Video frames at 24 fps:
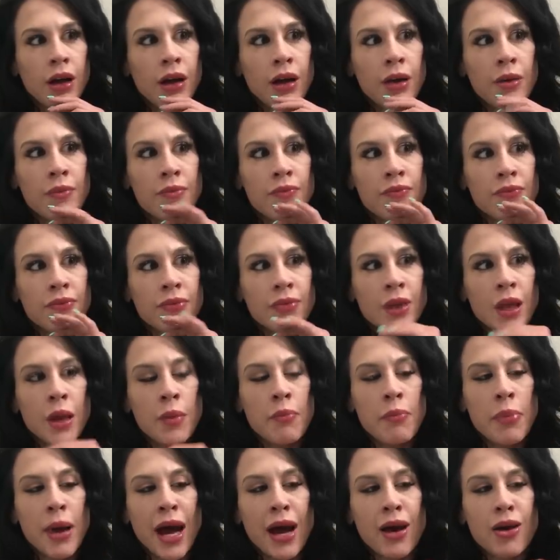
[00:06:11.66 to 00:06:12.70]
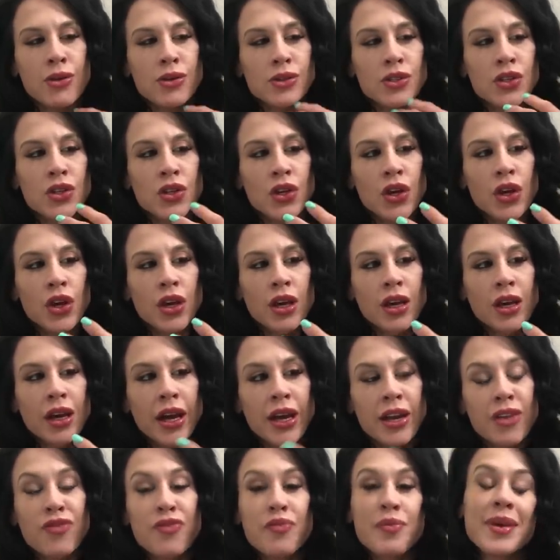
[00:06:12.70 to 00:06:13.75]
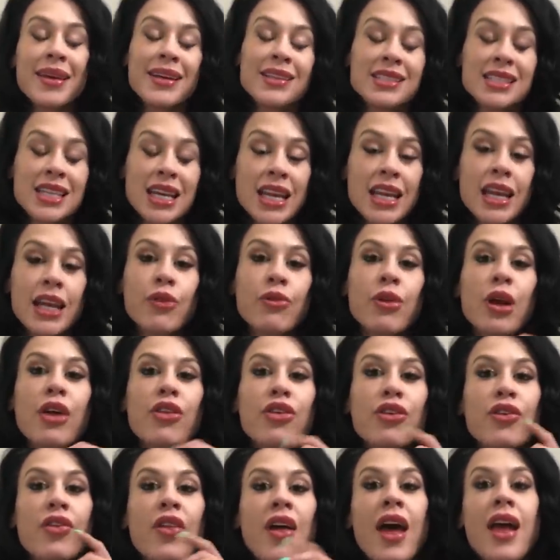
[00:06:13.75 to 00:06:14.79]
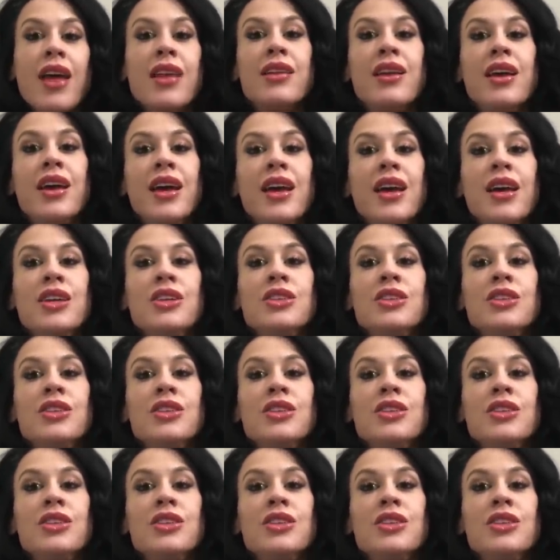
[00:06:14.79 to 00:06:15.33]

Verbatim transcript: um, about kind of maintaining rather than